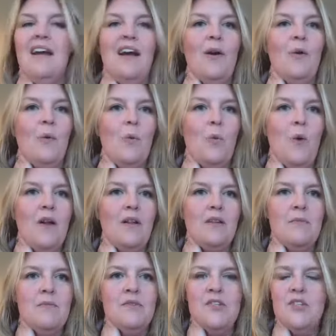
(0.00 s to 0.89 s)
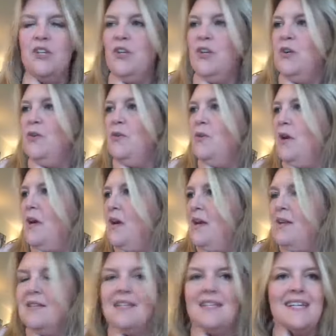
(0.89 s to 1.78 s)
Welcome to
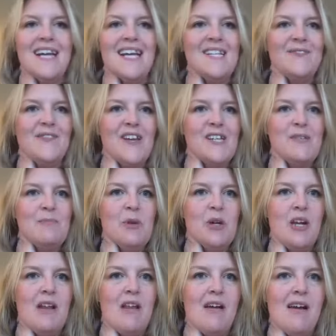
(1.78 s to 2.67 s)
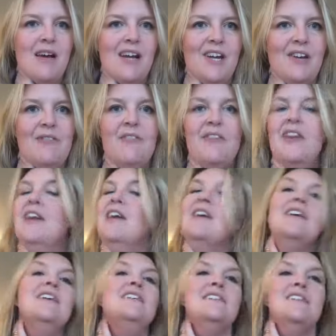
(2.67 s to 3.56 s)
today's Facebook Live.
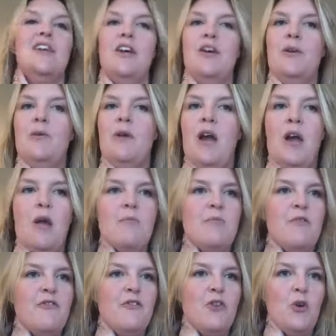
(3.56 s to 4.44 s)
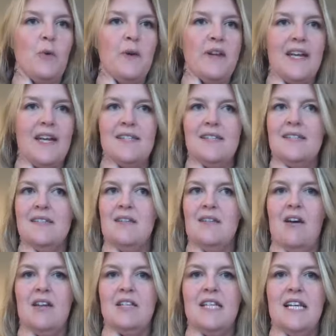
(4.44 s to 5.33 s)
So before we get
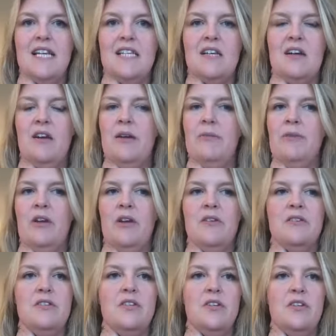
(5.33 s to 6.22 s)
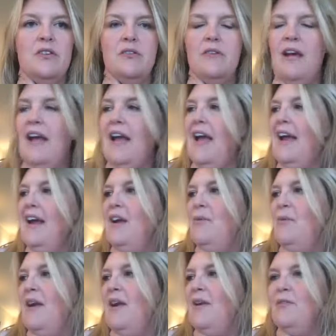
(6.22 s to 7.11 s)
started, I'm going to hang
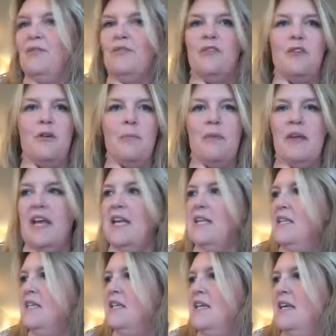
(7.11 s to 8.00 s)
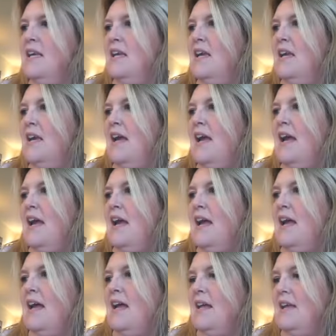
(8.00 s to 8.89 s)
around for a bit
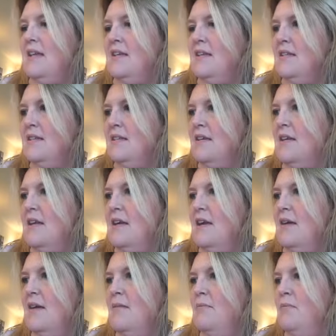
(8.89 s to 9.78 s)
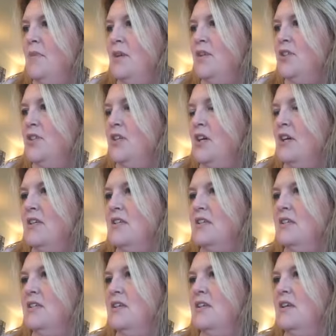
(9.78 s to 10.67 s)
and
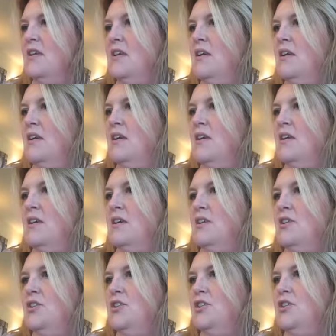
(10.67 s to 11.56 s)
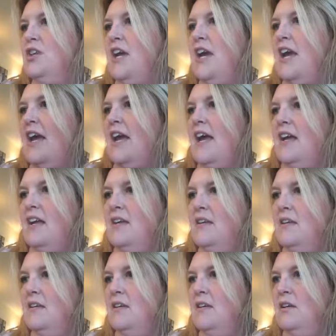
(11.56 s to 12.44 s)
just share
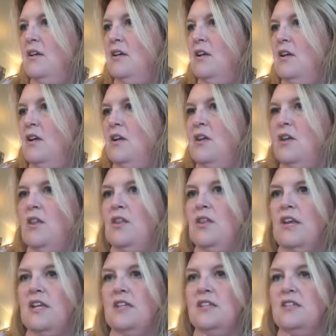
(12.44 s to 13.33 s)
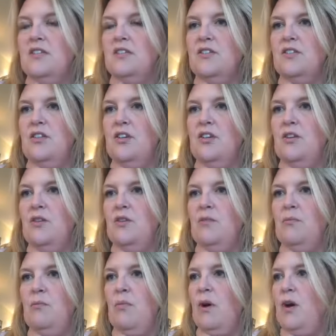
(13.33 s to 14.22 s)
this
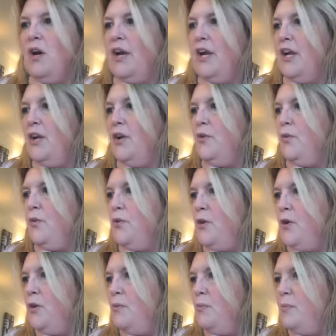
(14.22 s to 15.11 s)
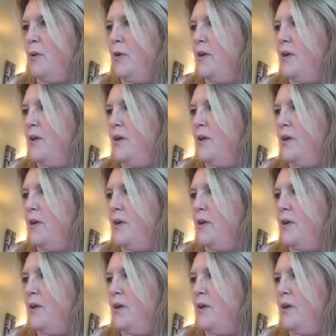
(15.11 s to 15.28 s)
to my group.